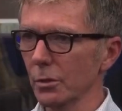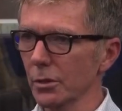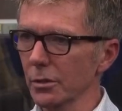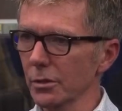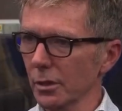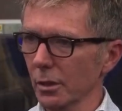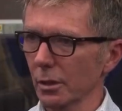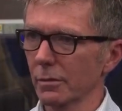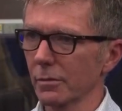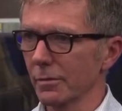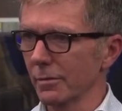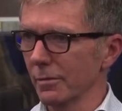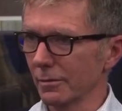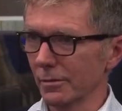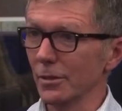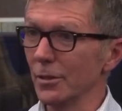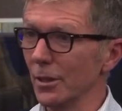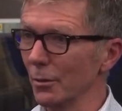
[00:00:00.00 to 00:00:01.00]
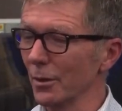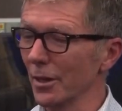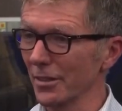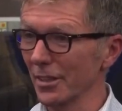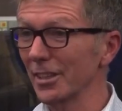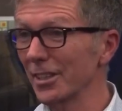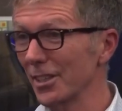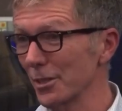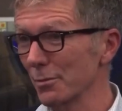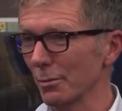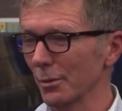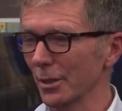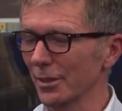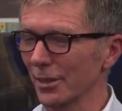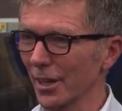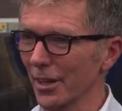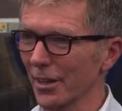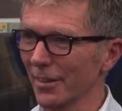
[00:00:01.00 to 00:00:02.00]
which is, I think is
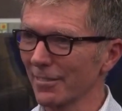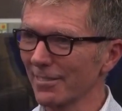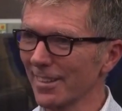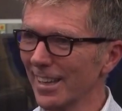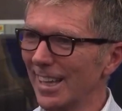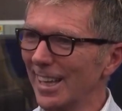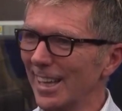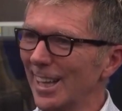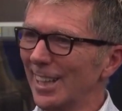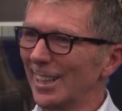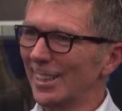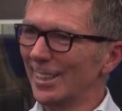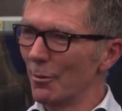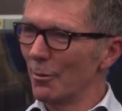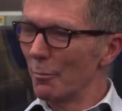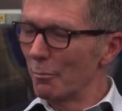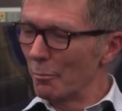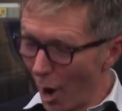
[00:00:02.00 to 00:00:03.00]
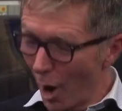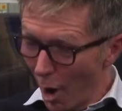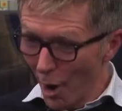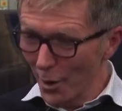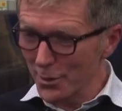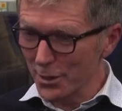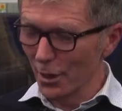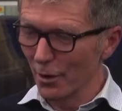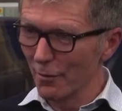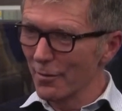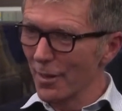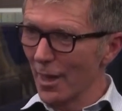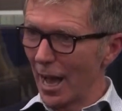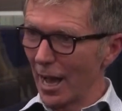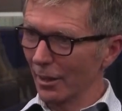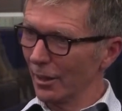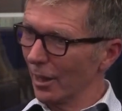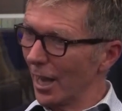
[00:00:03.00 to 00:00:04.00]
pretty kind of part of
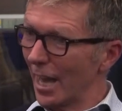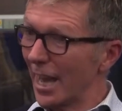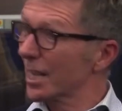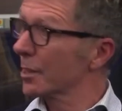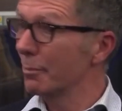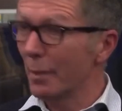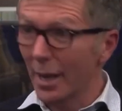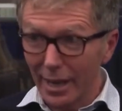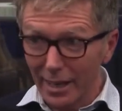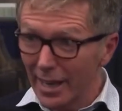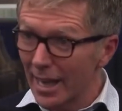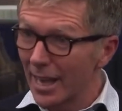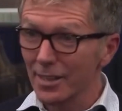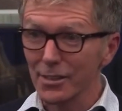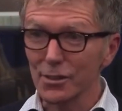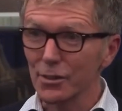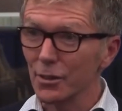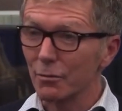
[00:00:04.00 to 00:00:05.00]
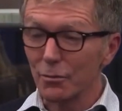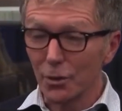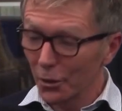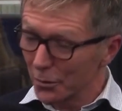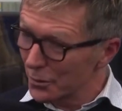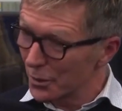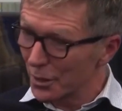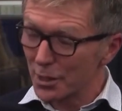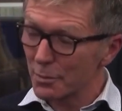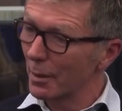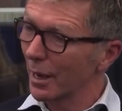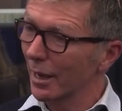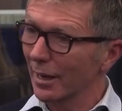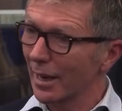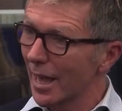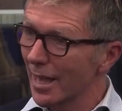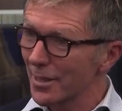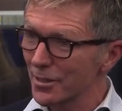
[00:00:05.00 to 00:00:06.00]
that expect less. You've got to
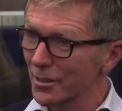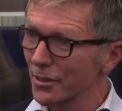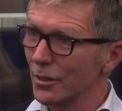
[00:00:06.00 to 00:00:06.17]
expect less,